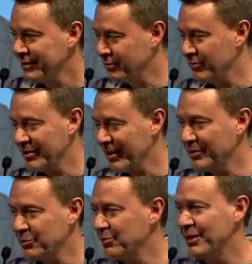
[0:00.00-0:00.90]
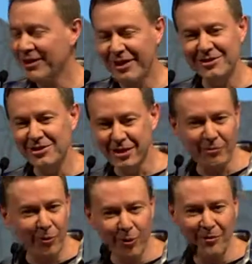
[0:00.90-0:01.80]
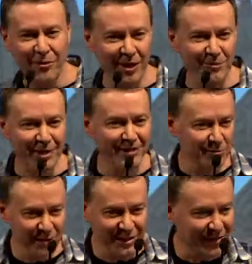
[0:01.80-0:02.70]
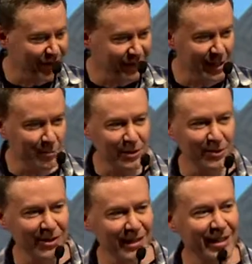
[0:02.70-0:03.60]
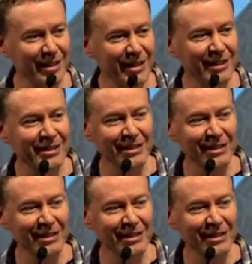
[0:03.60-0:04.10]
If you've done it, you'll realise you get 45 minutes of being dressed up in all the gear,